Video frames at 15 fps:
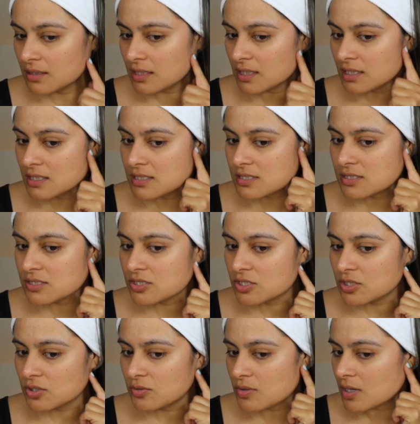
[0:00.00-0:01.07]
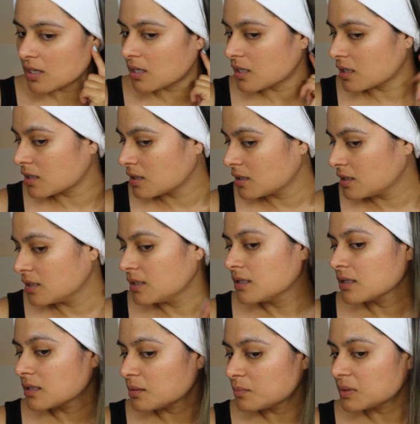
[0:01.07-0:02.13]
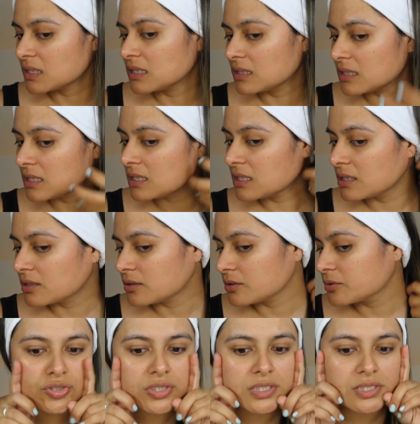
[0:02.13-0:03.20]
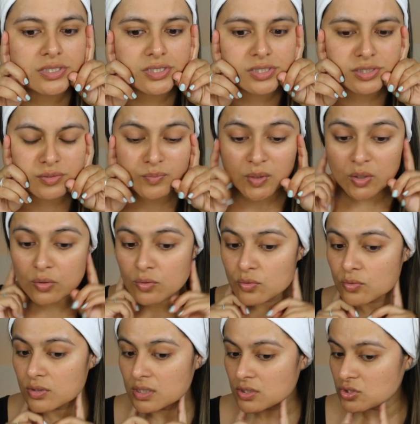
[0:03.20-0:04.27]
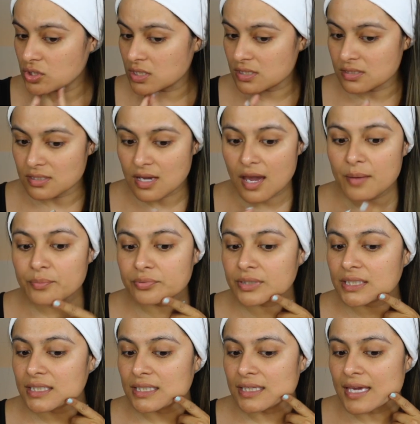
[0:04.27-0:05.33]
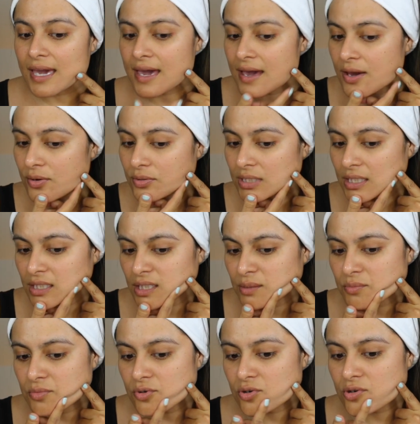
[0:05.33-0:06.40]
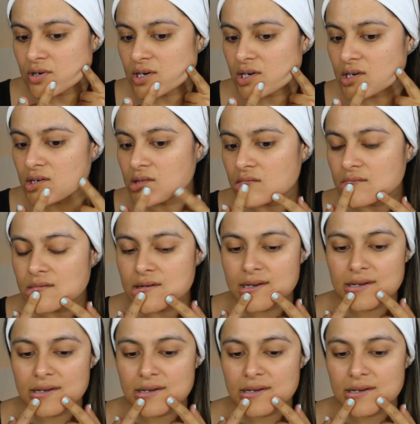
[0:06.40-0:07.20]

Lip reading: These two are completely healed. She's smooth. She's not breaking out anymore.